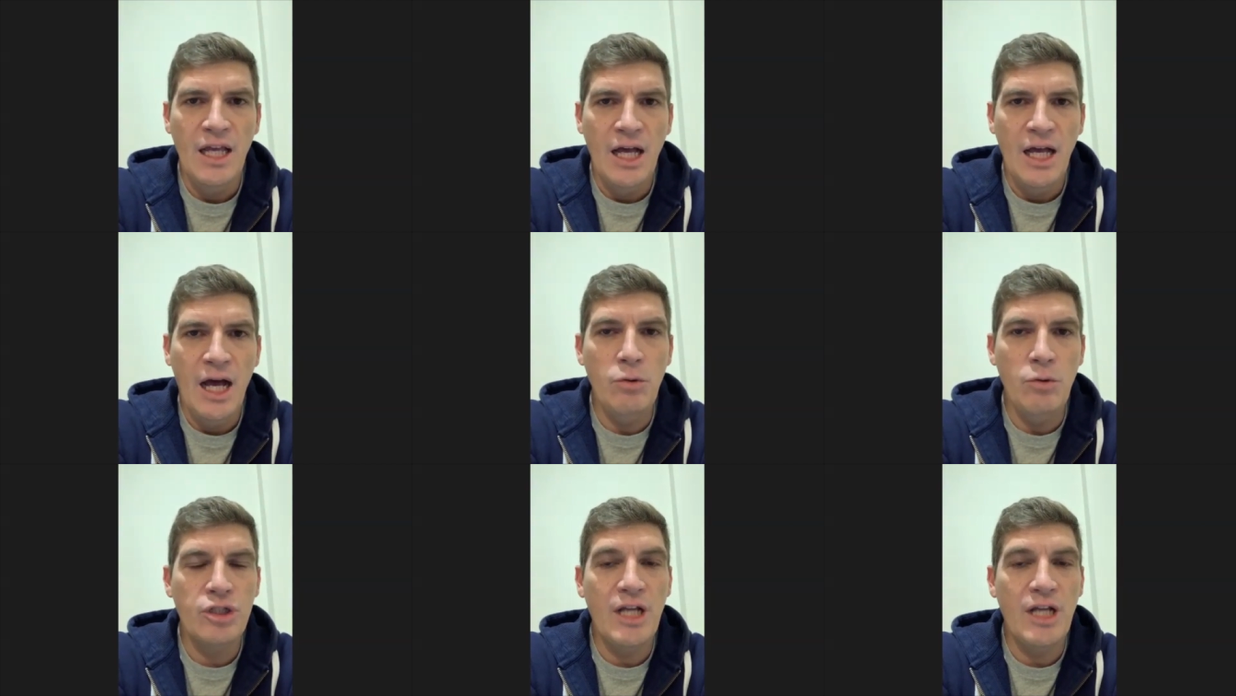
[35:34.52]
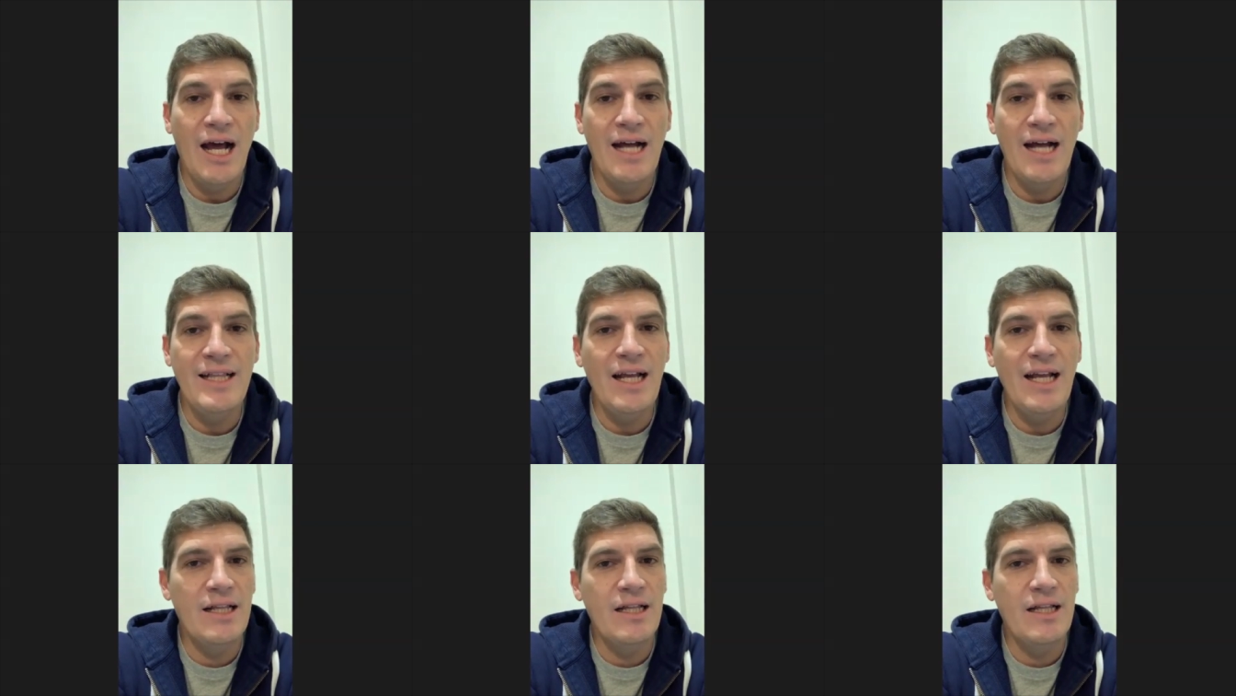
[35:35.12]
I was I had
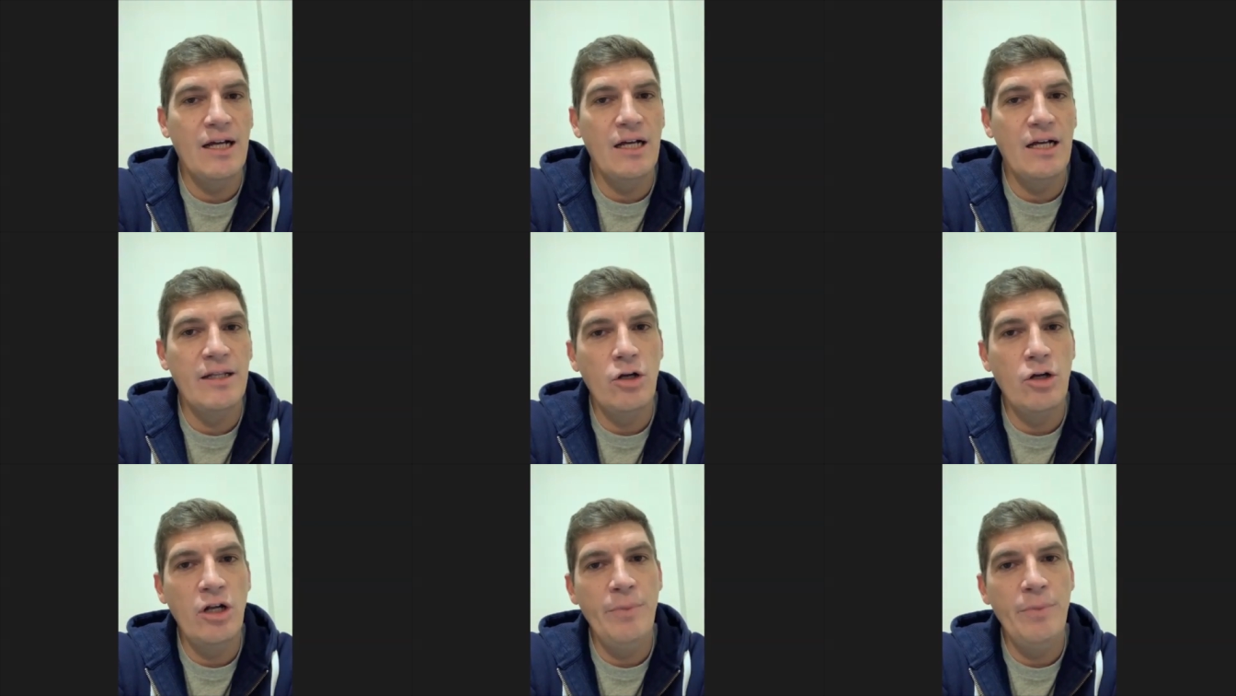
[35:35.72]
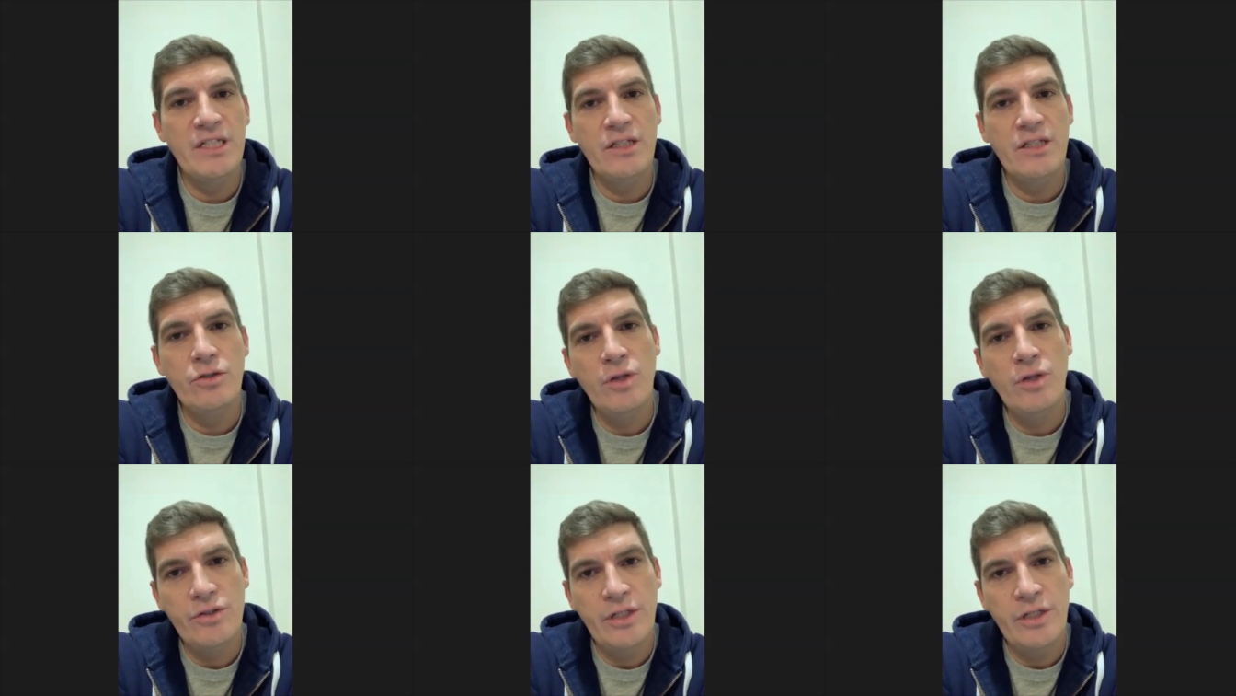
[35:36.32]
it at, the Olympics in
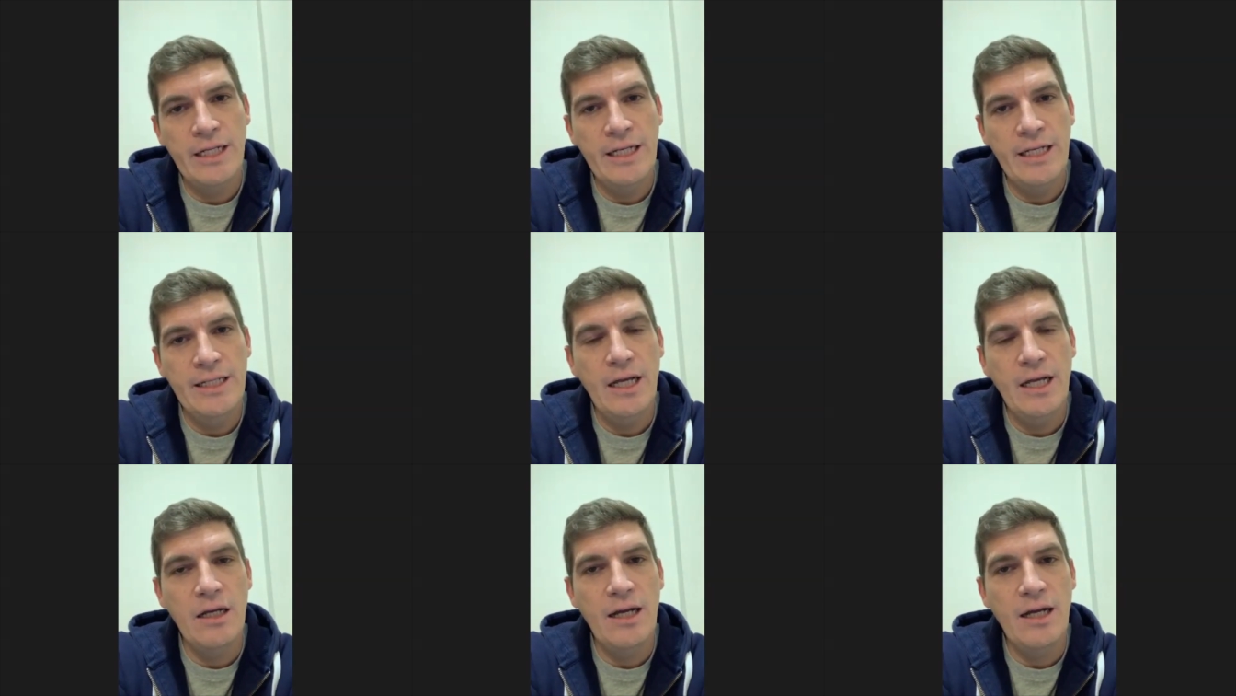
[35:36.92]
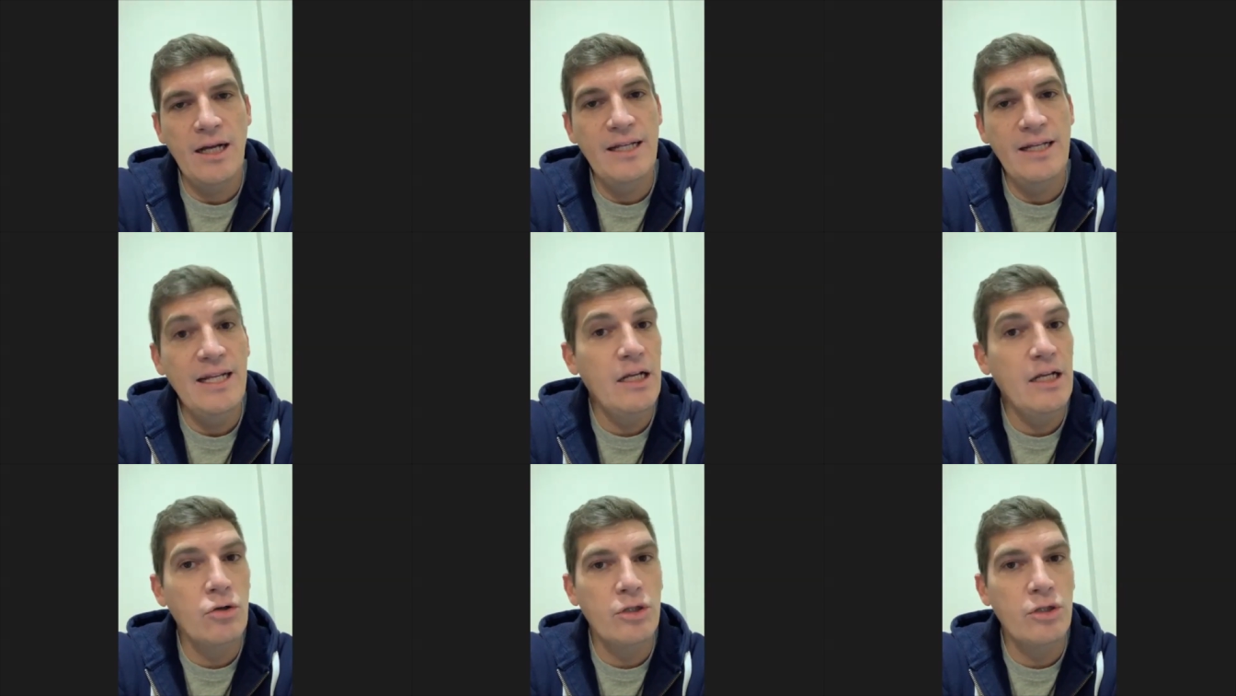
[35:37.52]
2008. I had a
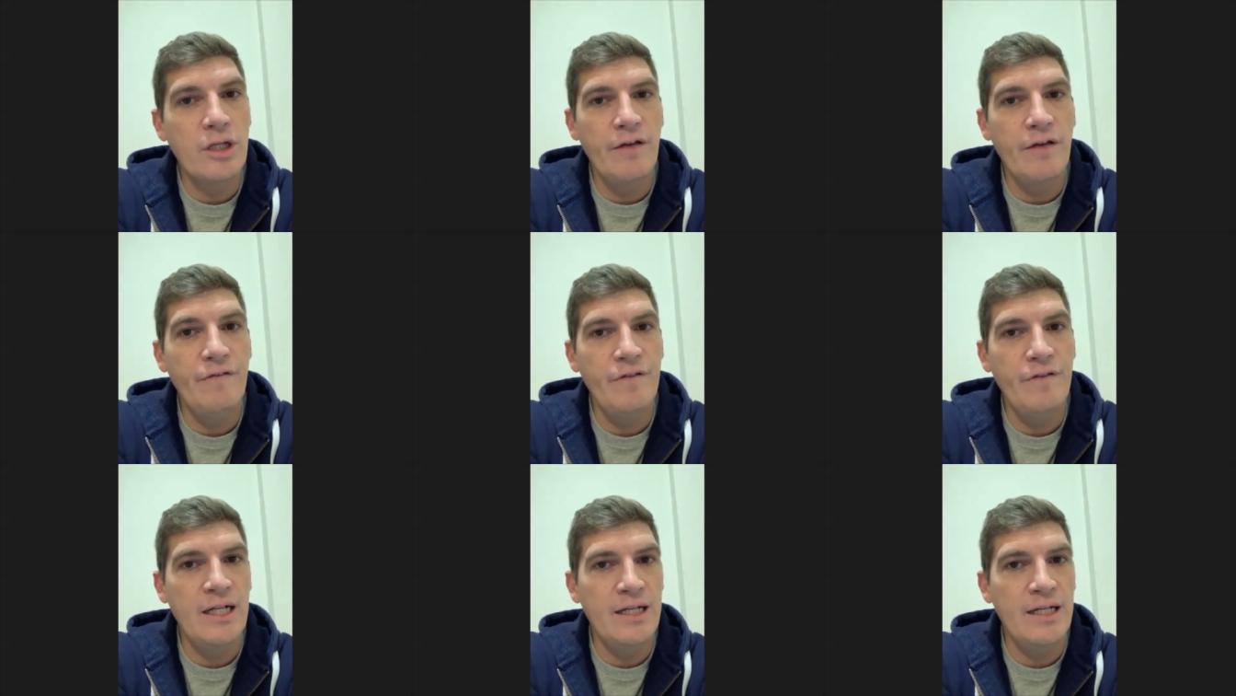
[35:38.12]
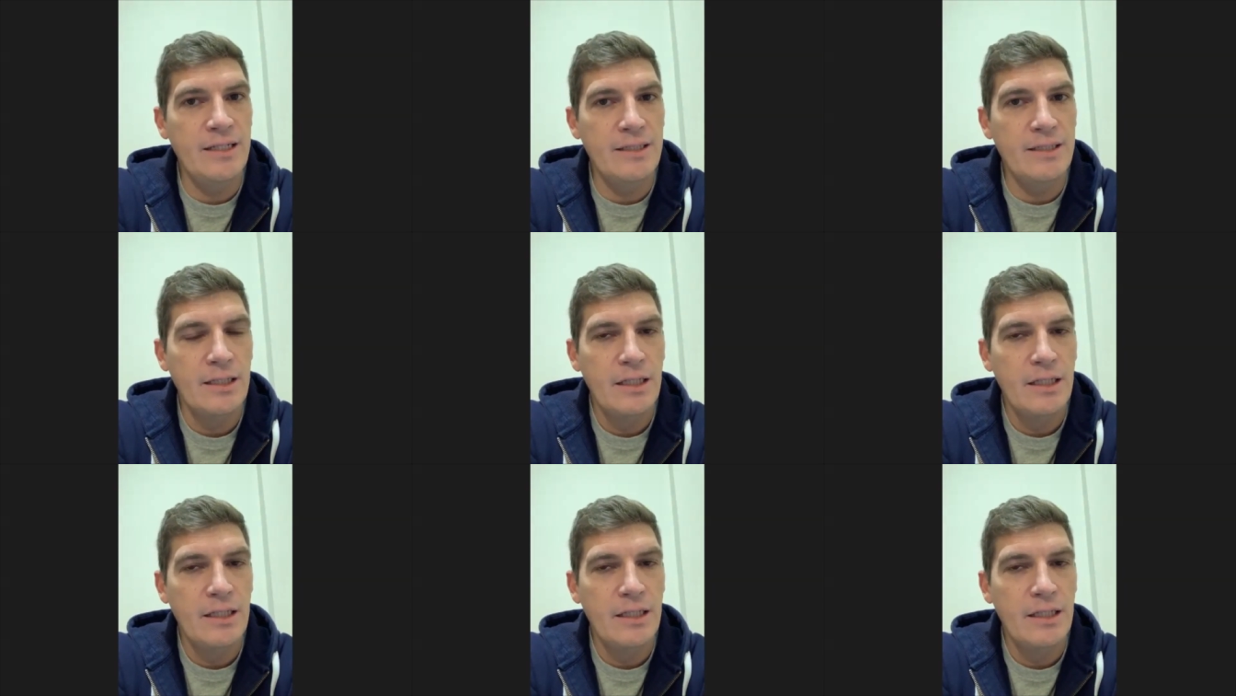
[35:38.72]
really good uh, 1500.